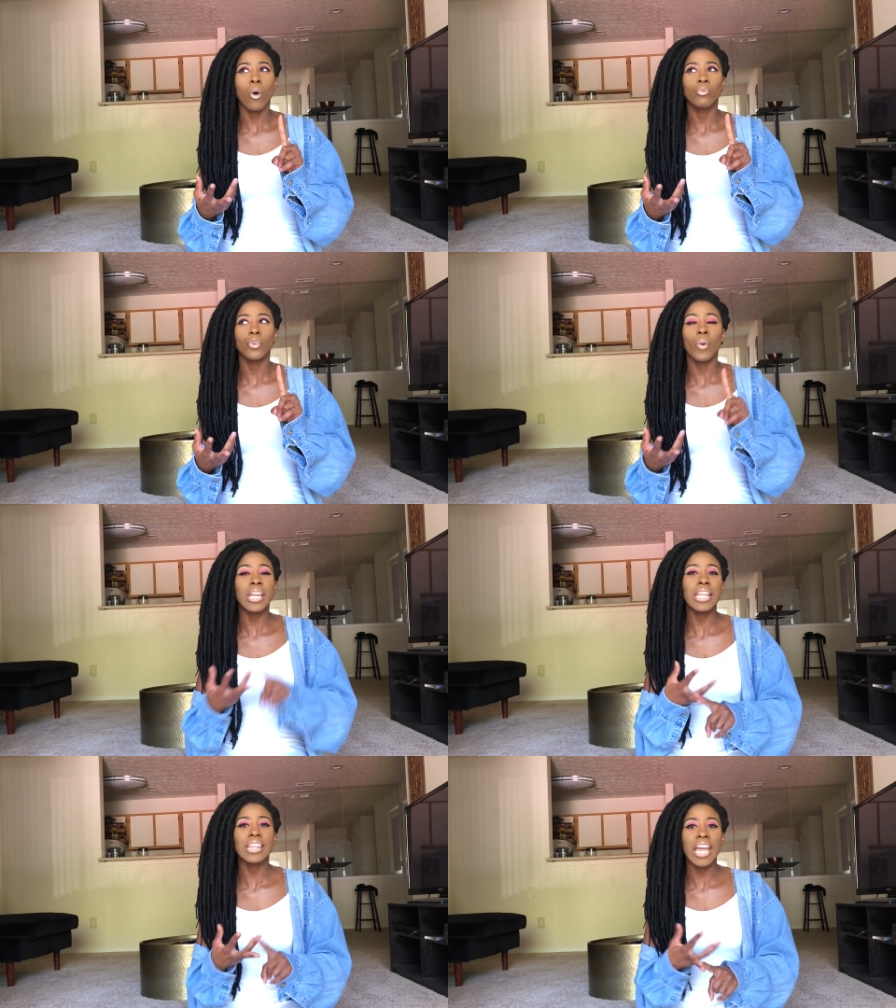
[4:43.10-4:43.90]
do
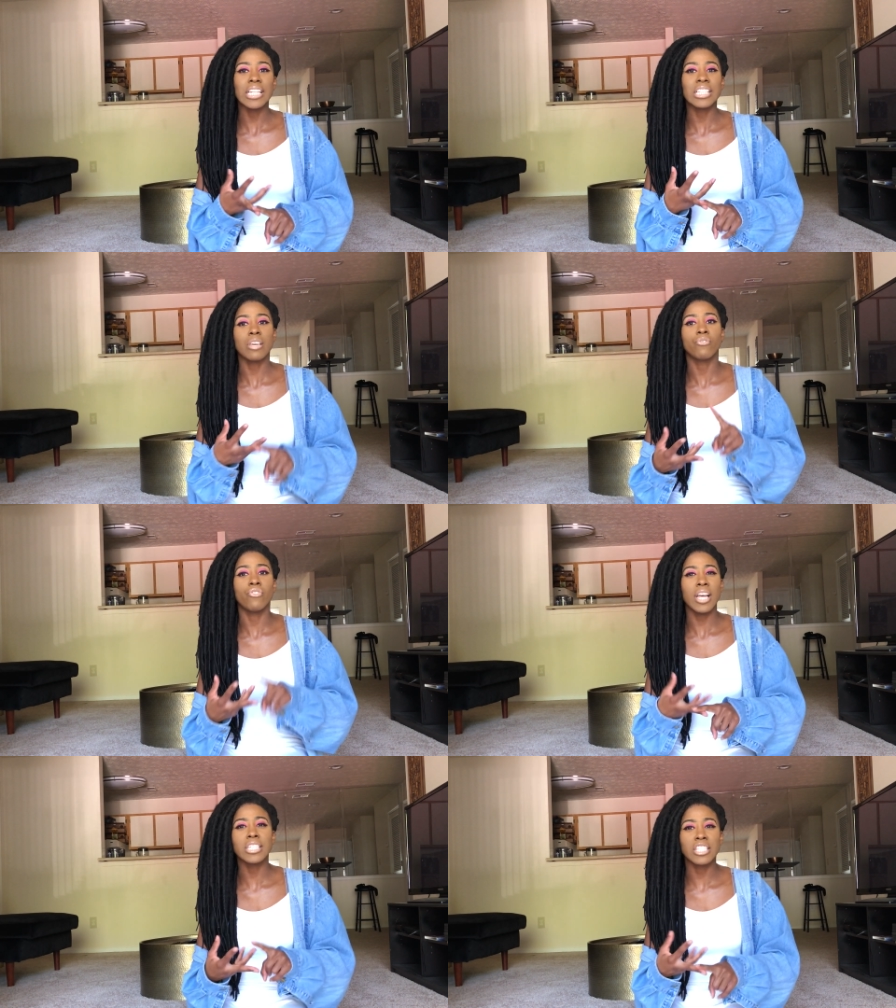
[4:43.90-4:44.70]
anything to
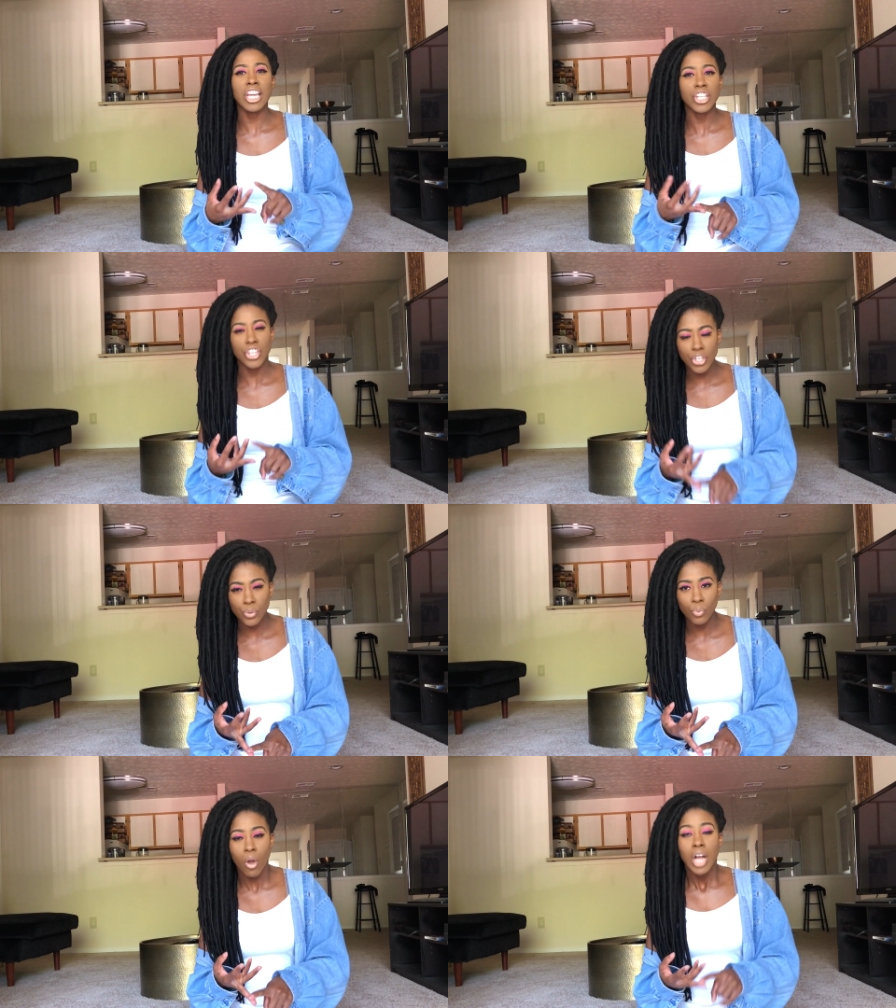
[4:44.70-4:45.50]
invest in
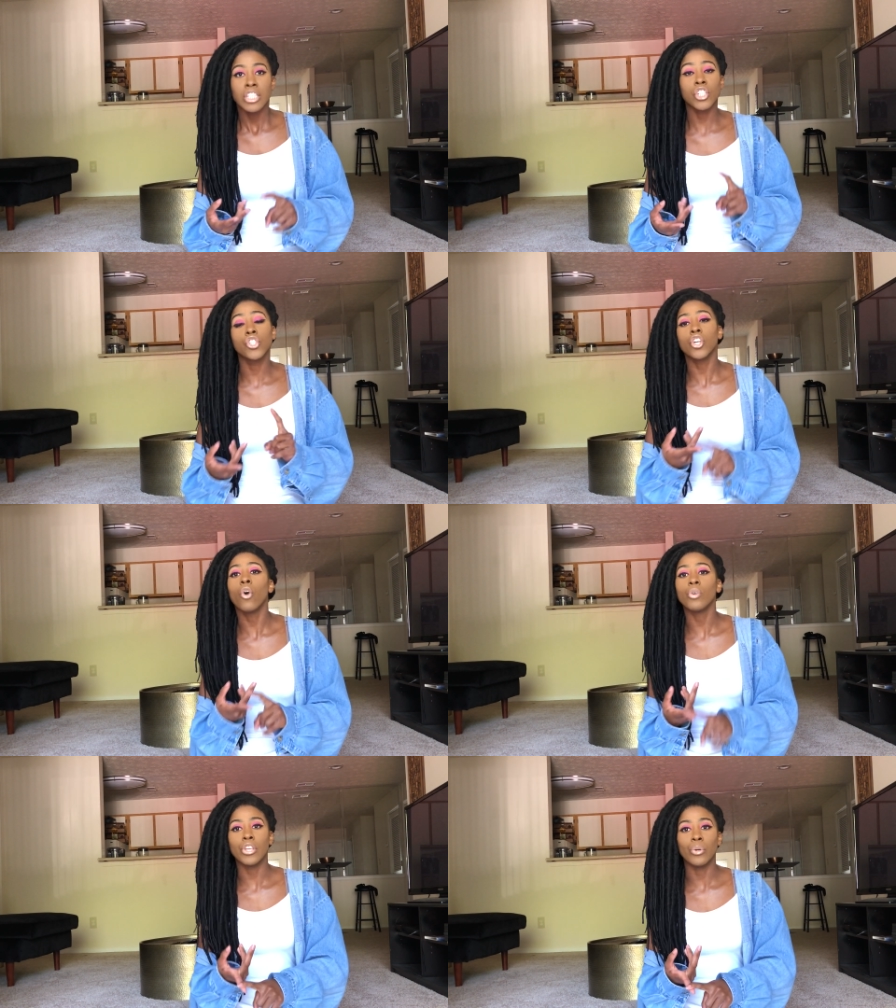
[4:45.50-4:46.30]
you, to
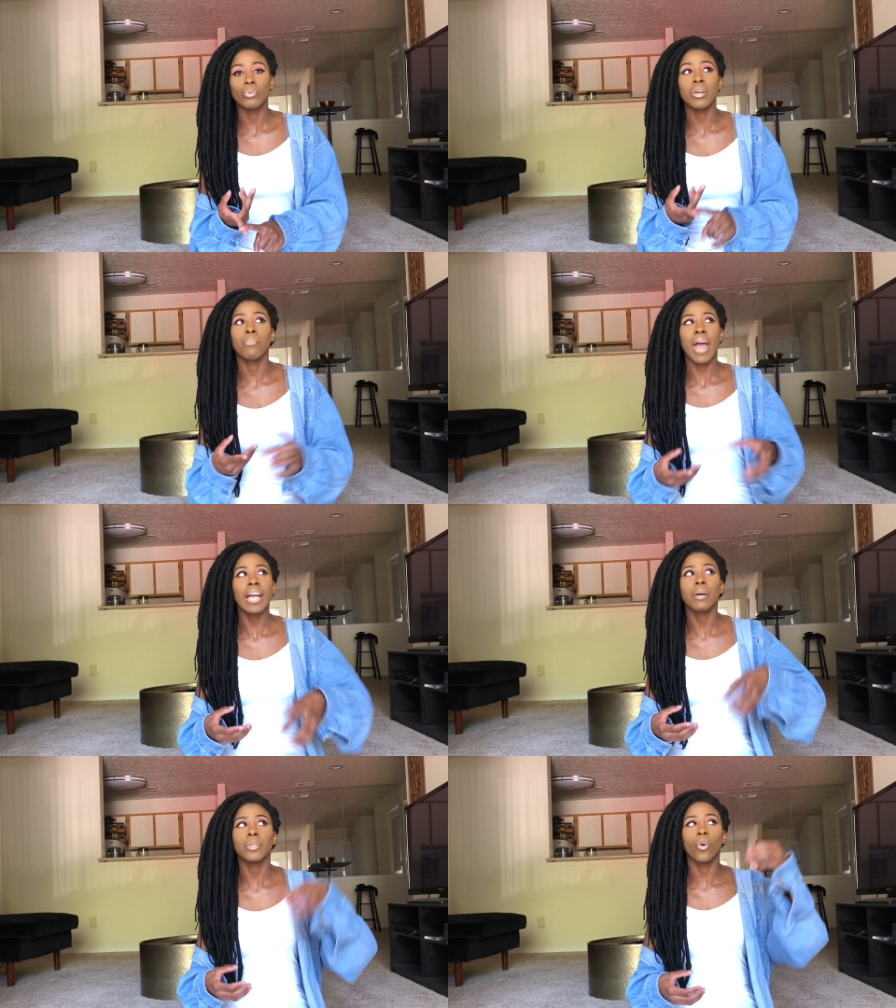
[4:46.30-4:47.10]
show you, to
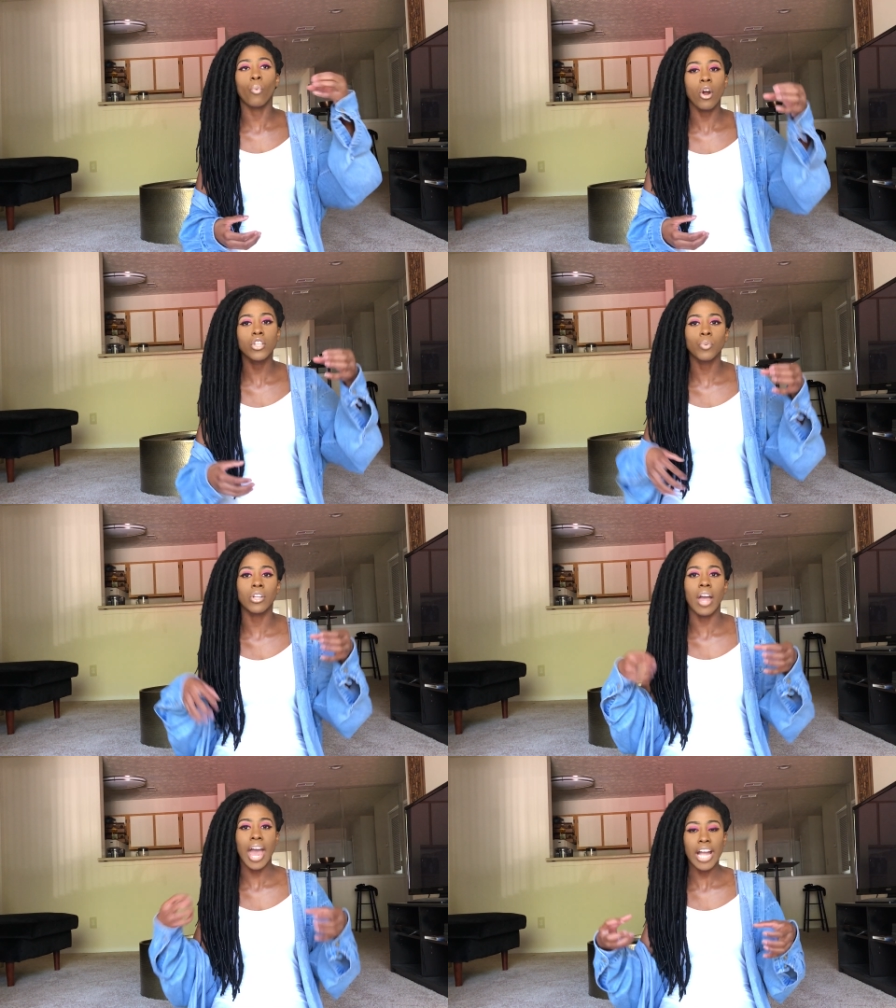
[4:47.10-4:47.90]
back up their words with
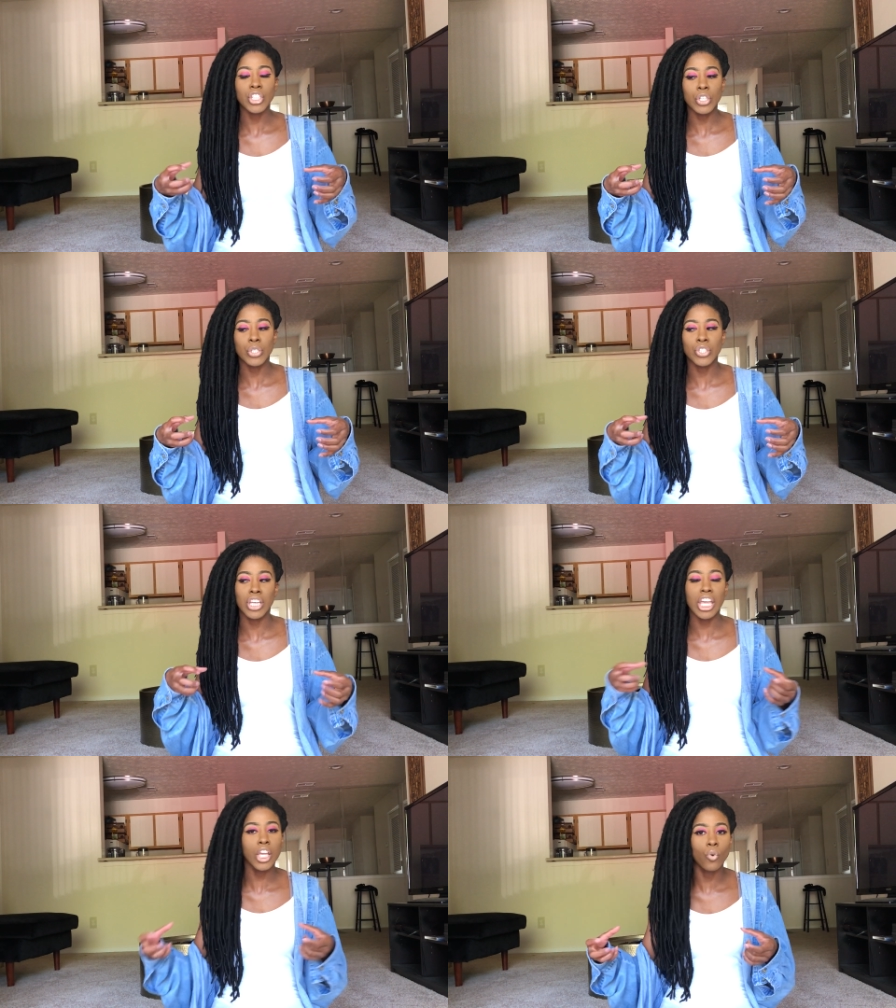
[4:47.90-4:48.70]
their actions to
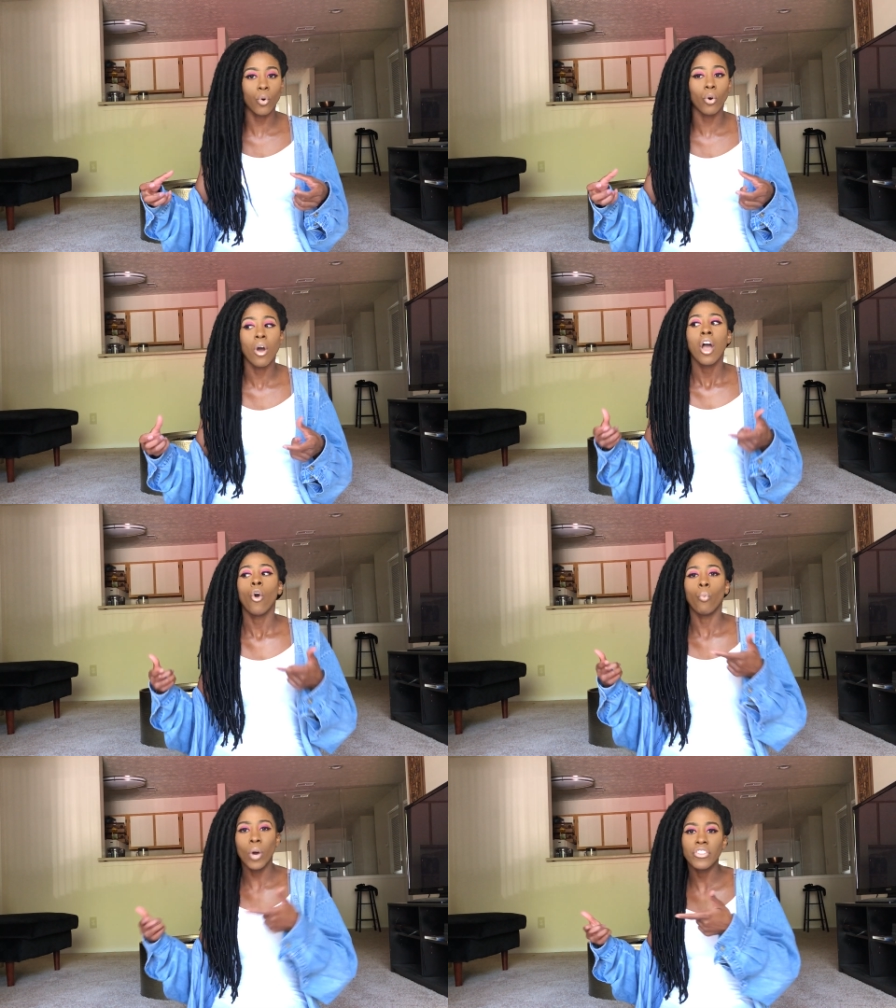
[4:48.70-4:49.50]
equal
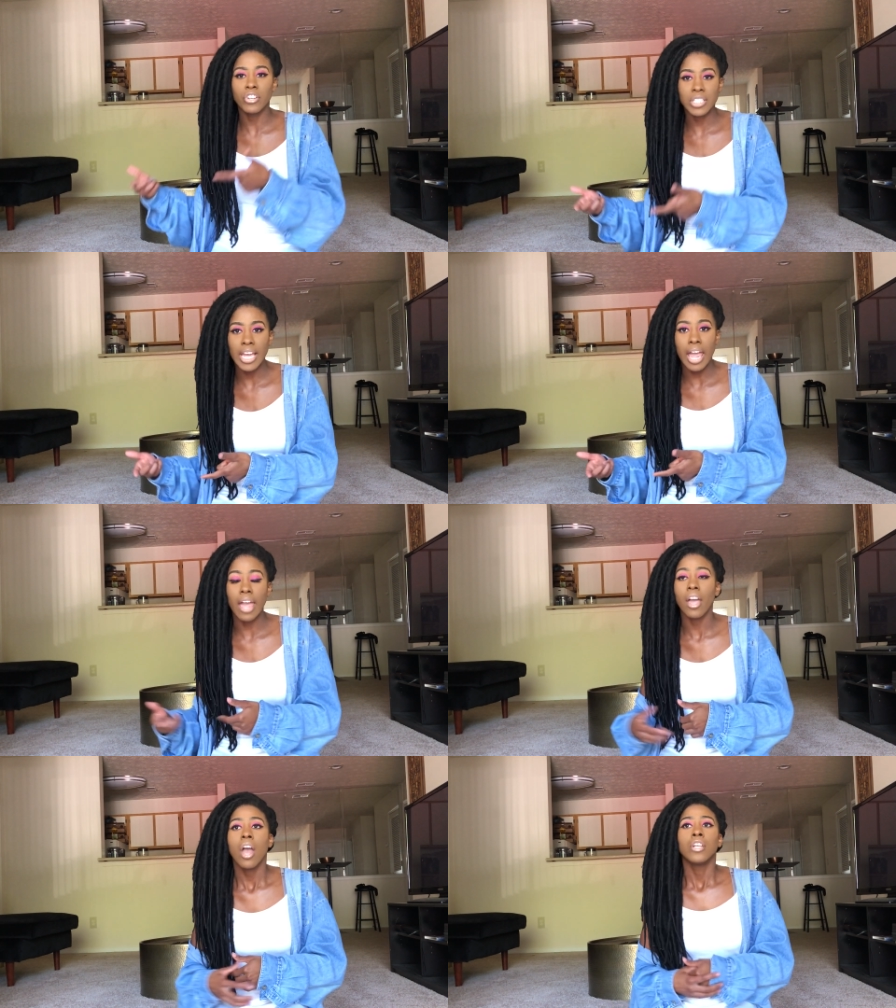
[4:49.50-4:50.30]
what they're saying.